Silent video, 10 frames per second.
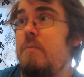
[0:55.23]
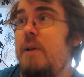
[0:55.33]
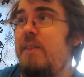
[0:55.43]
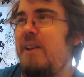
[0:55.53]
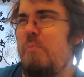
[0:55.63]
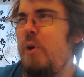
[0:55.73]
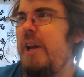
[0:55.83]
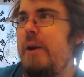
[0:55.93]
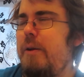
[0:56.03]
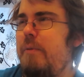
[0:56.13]
I think
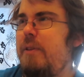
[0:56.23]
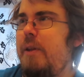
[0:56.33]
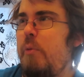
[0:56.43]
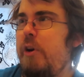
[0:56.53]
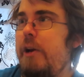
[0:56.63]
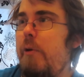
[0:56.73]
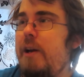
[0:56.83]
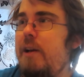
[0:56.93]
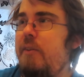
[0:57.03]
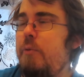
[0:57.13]
the Pretty
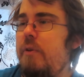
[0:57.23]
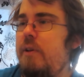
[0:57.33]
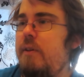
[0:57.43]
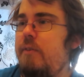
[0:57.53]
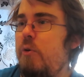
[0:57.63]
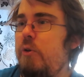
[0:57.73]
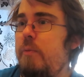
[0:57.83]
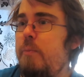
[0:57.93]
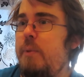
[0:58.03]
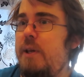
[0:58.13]
Reckless is going to
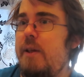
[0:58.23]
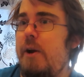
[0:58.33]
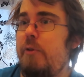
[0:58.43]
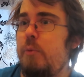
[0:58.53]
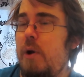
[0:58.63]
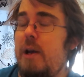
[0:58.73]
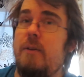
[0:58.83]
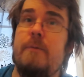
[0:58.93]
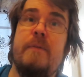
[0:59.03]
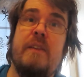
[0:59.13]
be there as well.